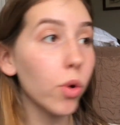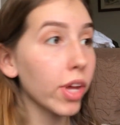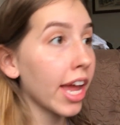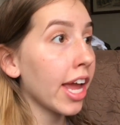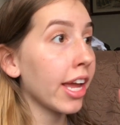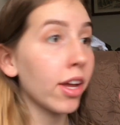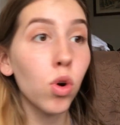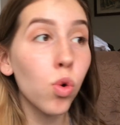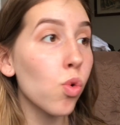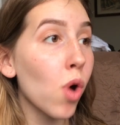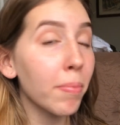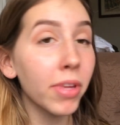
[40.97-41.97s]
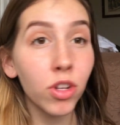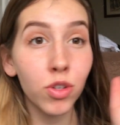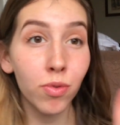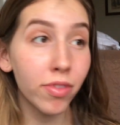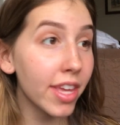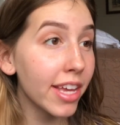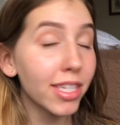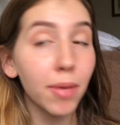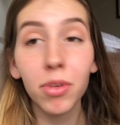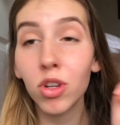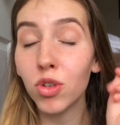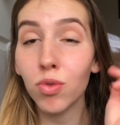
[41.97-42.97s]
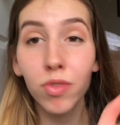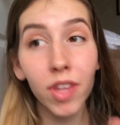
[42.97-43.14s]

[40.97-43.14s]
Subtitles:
okay, cool, I'm going to do this, I'm going to do